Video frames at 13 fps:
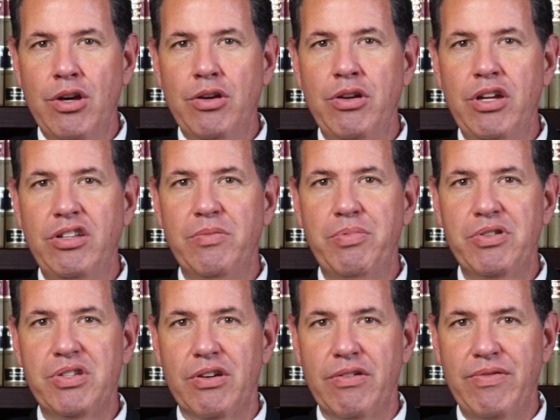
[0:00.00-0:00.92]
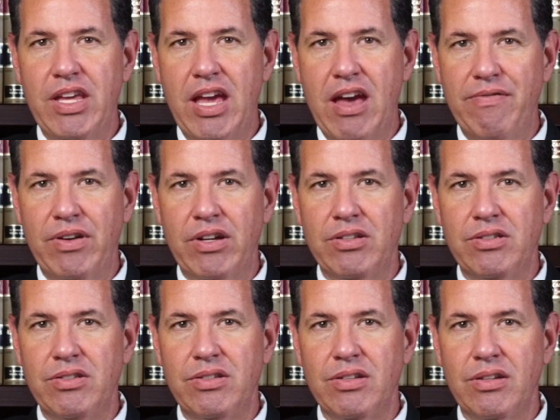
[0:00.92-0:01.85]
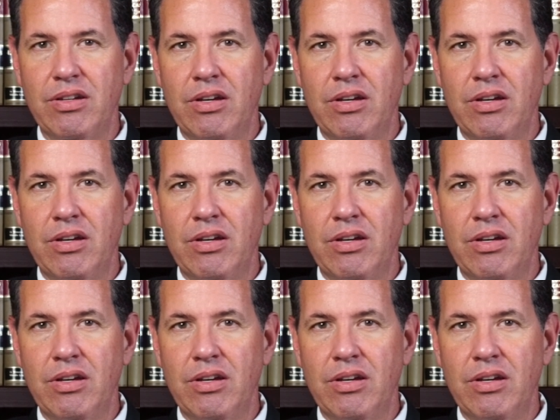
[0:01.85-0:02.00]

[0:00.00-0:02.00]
You need to preserve the evidence.